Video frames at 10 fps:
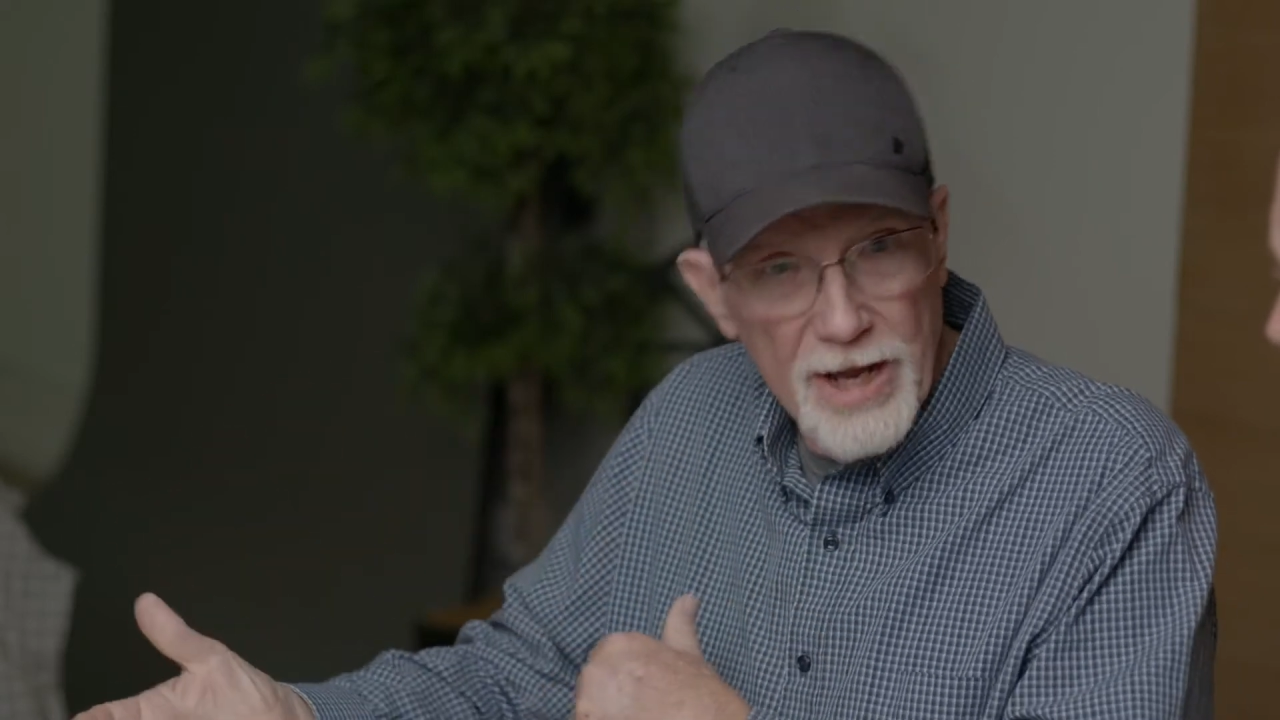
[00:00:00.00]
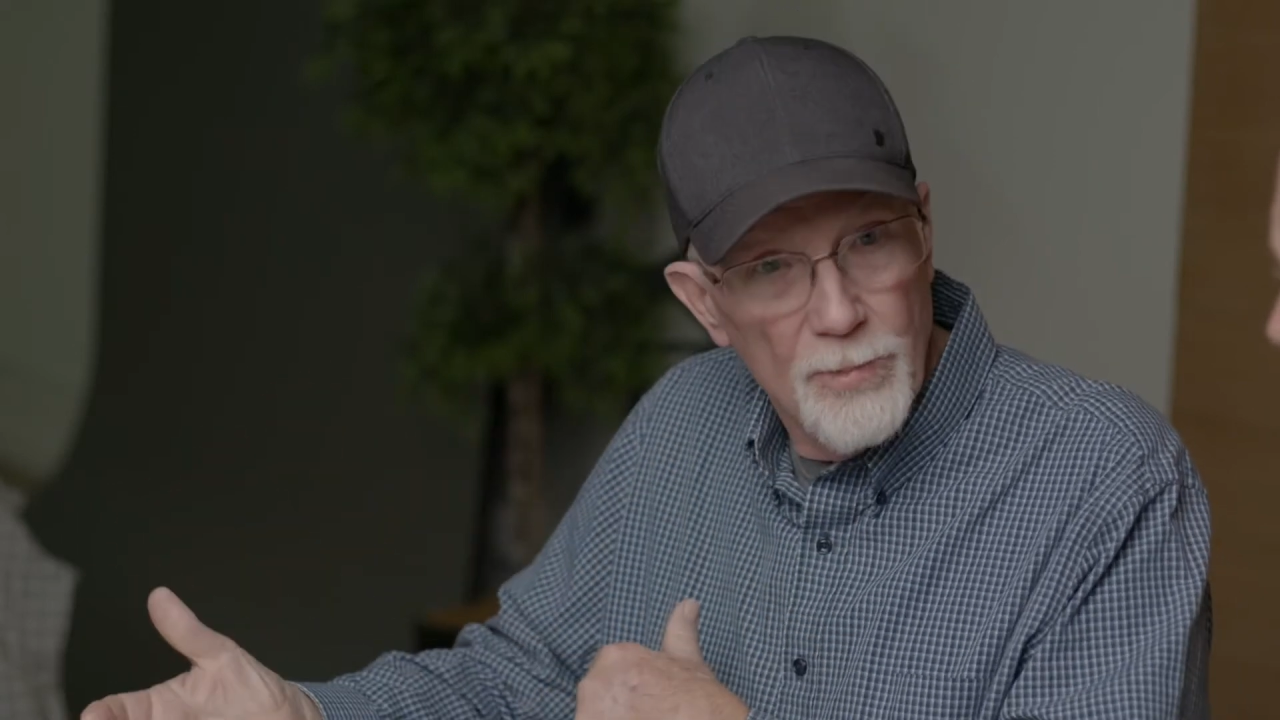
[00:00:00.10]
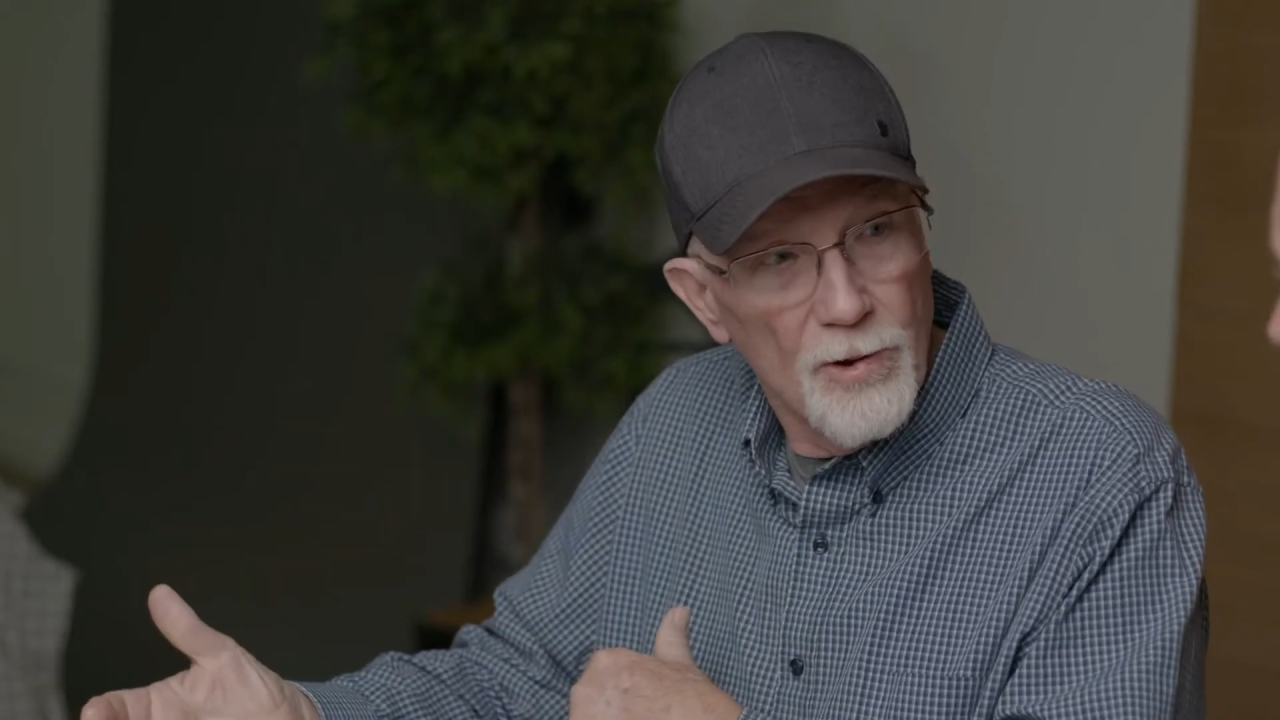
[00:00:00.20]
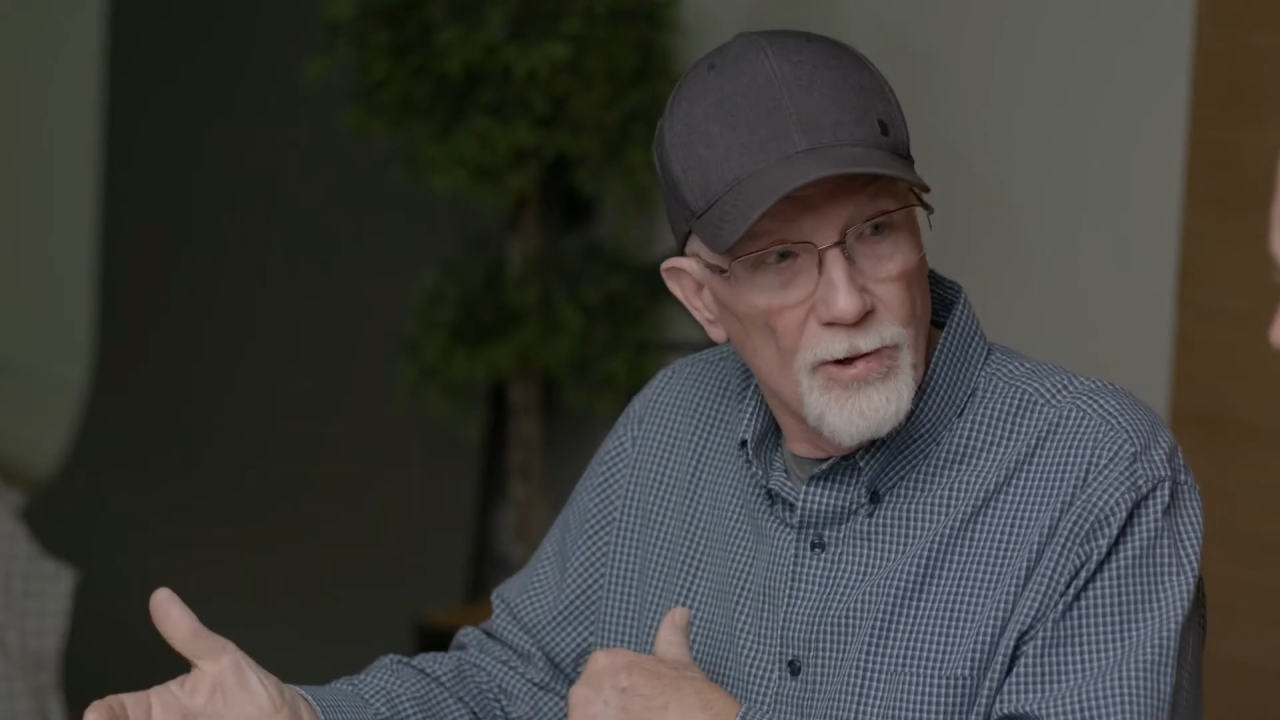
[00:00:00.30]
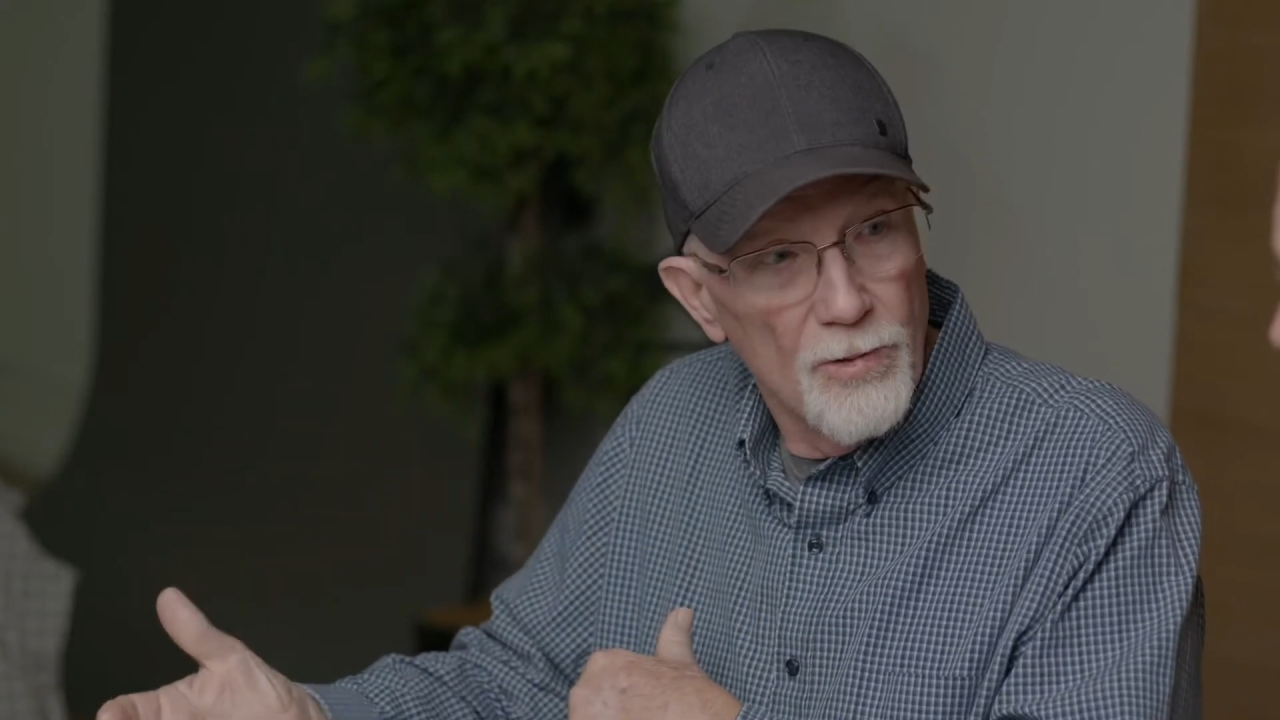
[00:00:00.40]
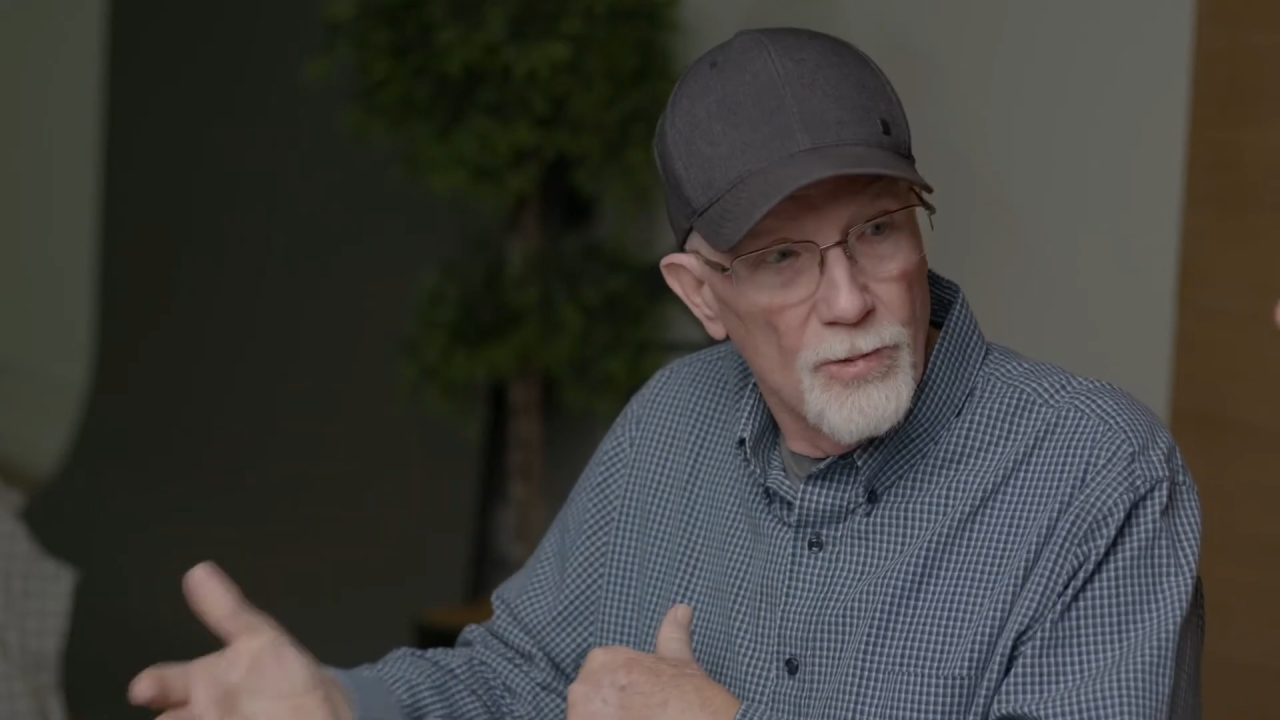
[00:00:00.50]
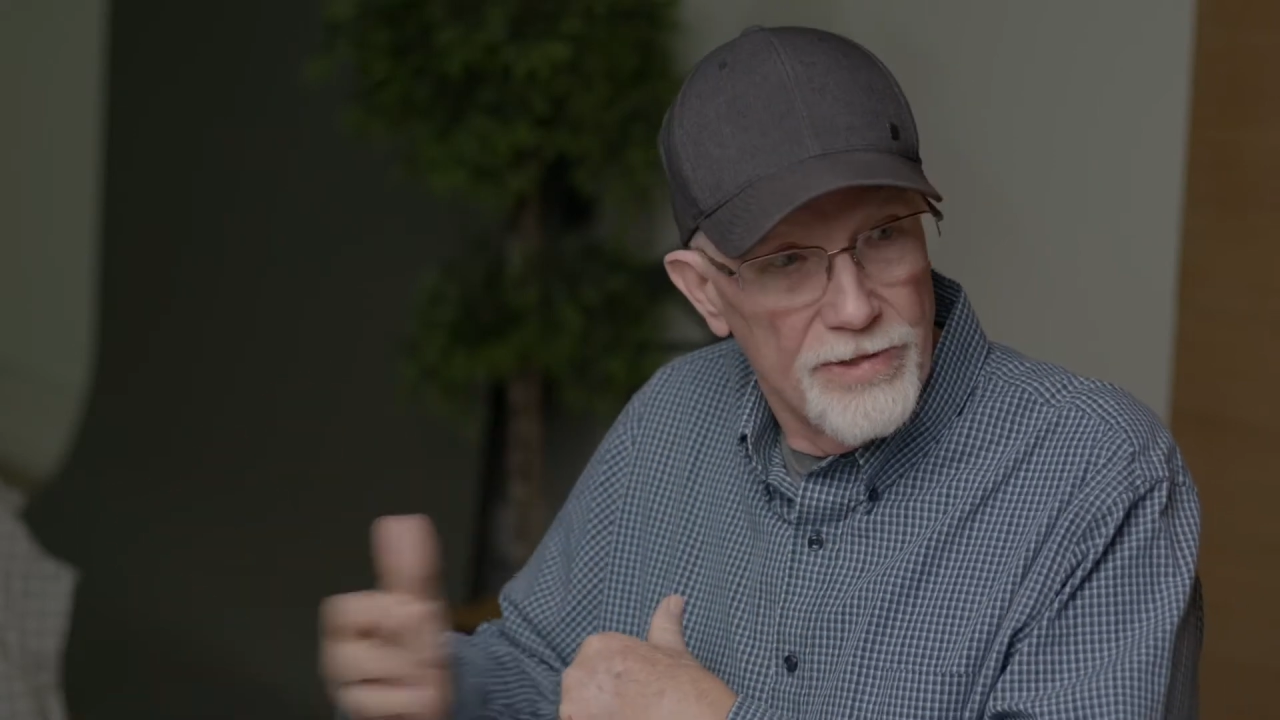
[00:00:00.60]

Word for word: people